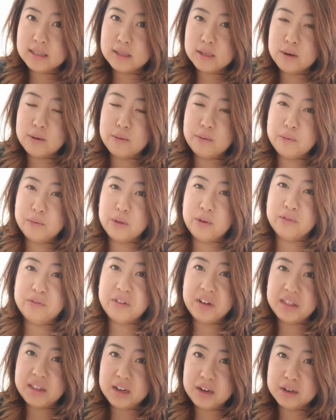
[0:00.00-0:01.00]
So the
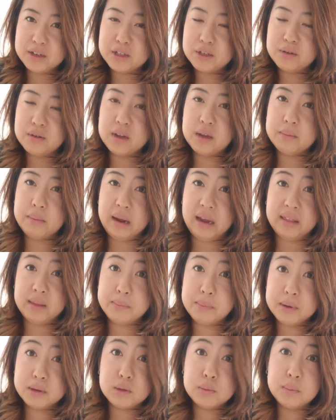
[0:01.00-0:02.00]
fun that you're doing, you might have
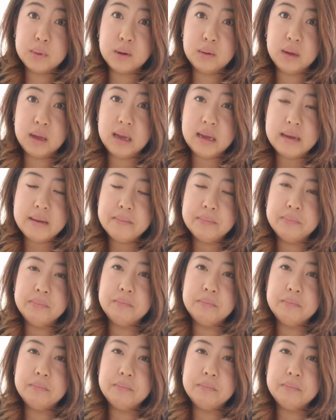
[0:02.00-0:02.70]
to postpone it,